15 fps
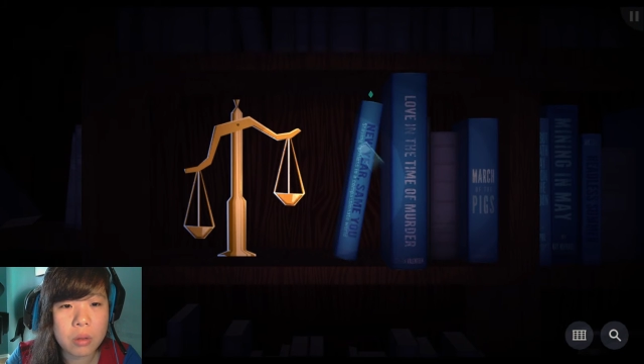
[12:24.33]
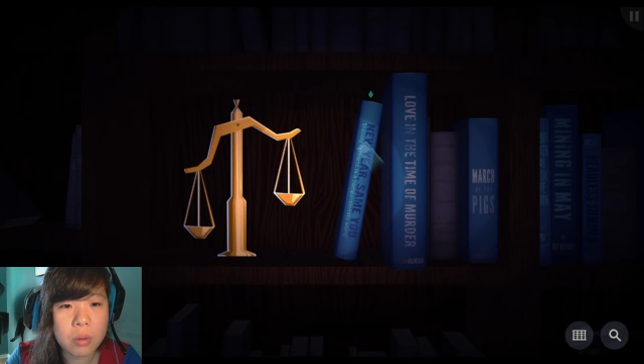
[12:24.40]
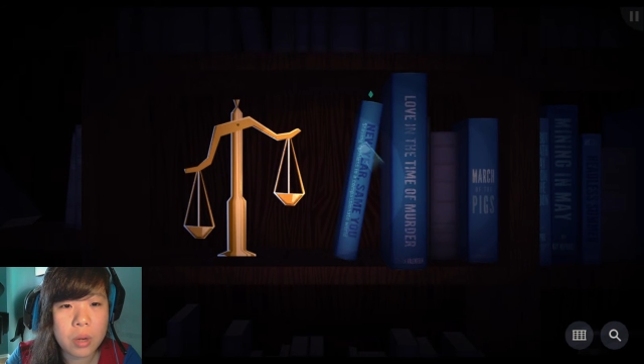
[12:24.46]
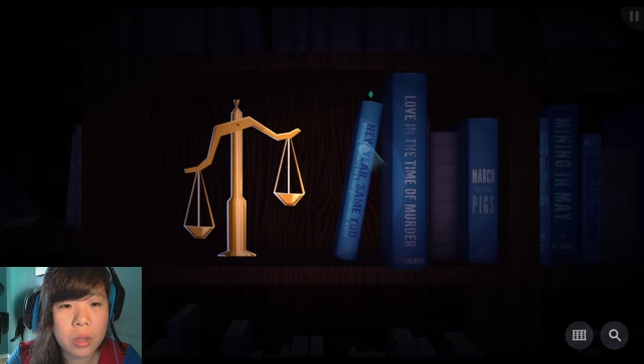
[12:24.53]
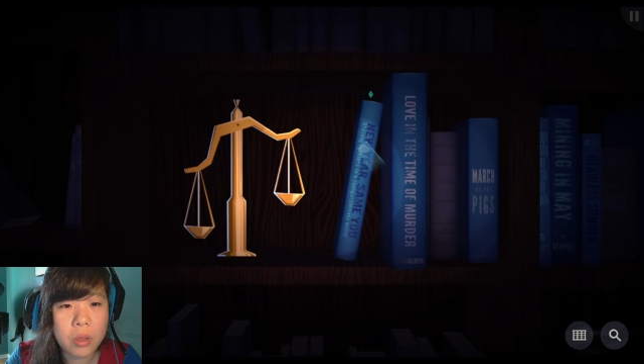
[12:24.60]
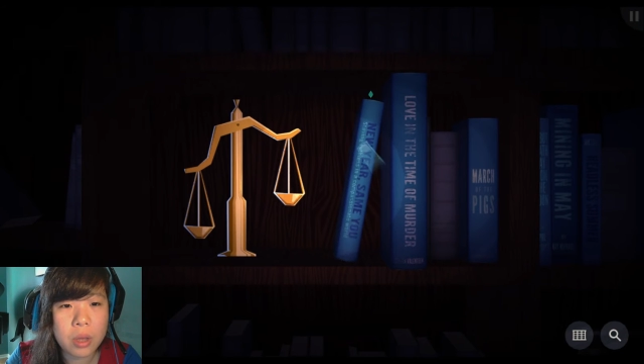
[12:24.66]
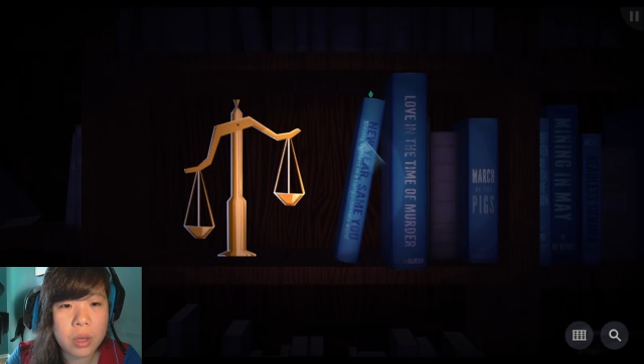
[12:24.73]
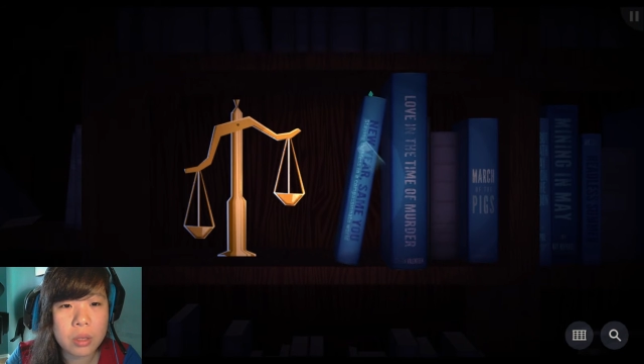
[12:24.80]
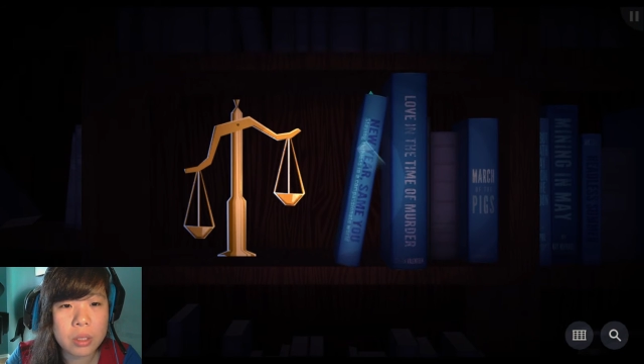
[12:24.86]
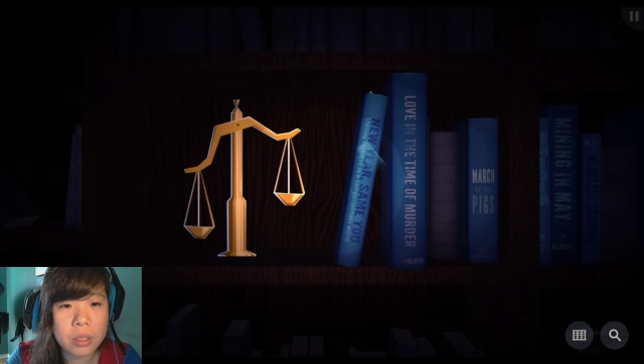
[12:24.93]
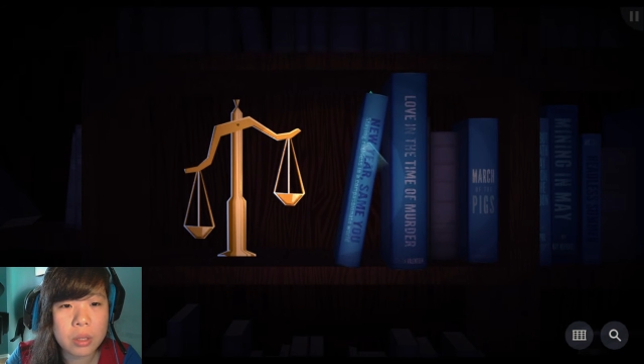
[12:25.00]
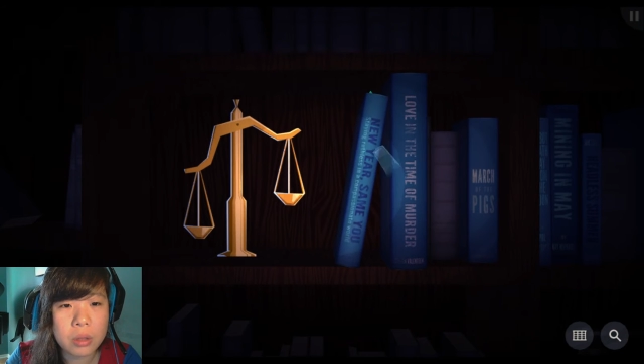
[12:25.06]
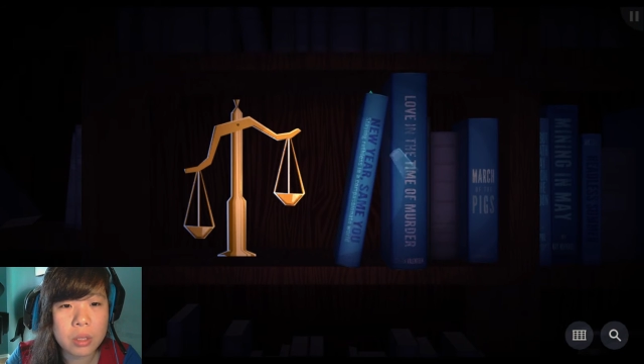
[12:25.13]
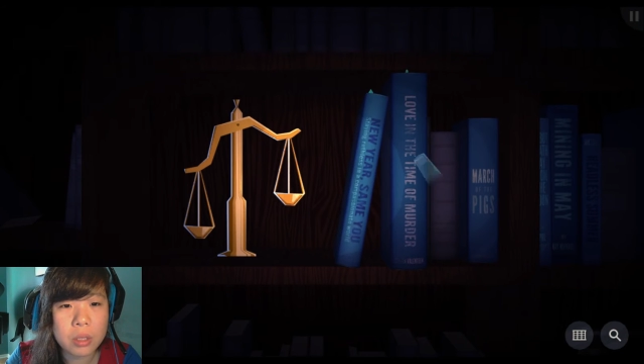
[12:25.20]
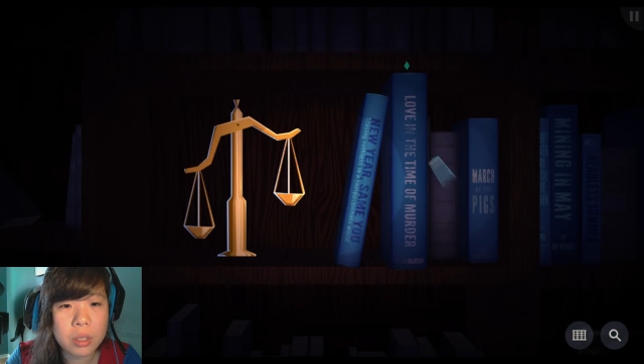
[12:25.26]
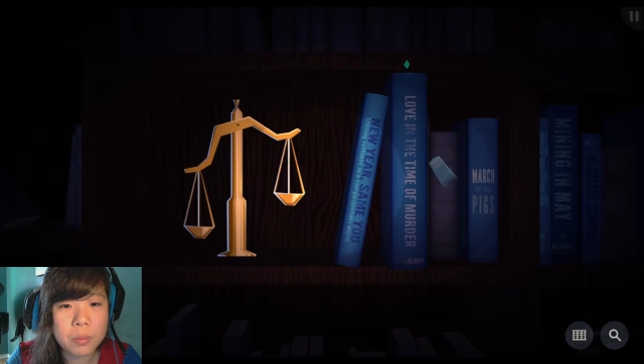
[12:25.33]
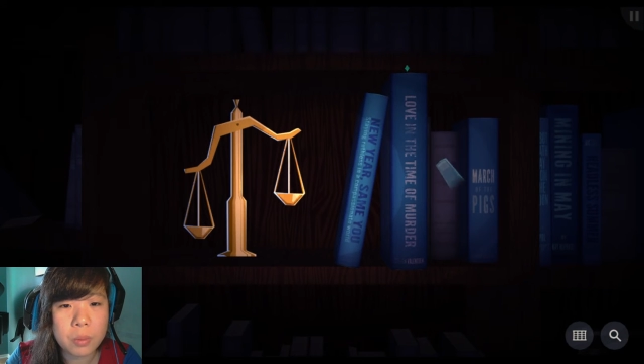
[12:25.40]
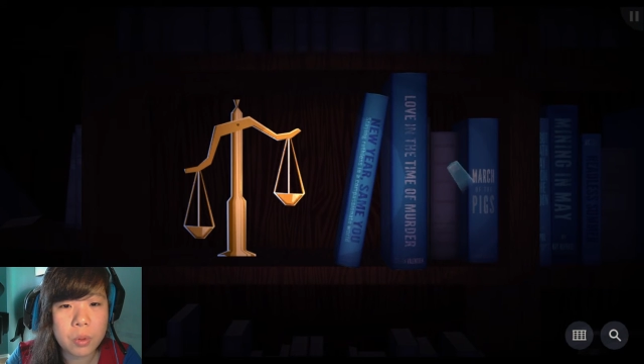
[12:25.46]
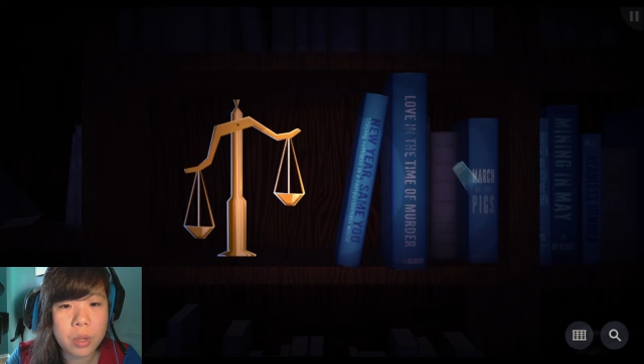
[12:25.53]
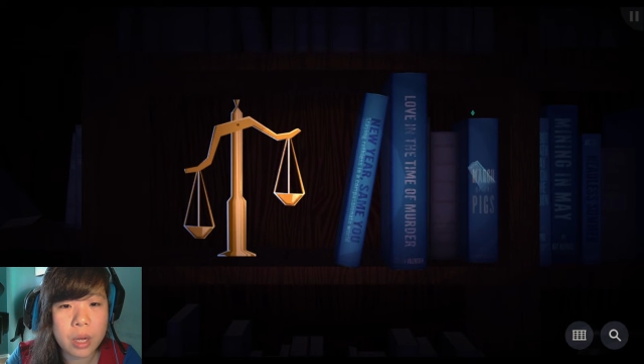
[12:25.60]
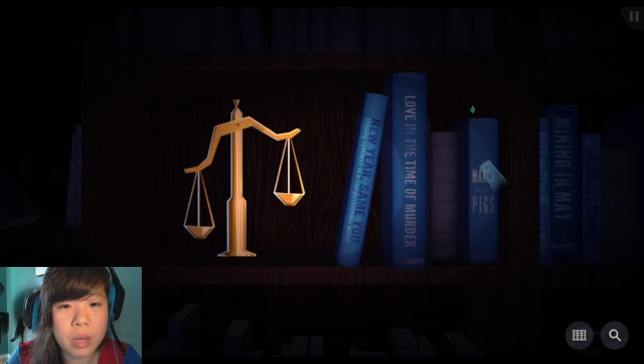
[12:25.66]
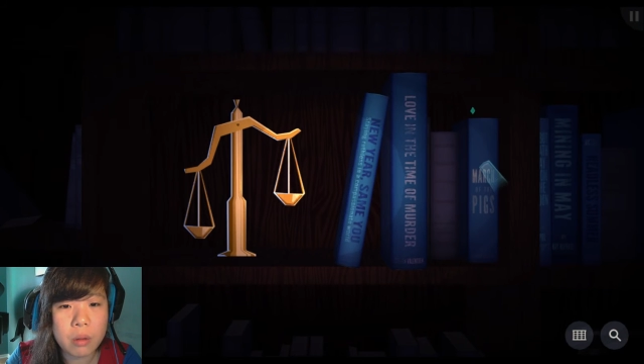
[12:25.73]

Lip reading: anything else other than just pull it out.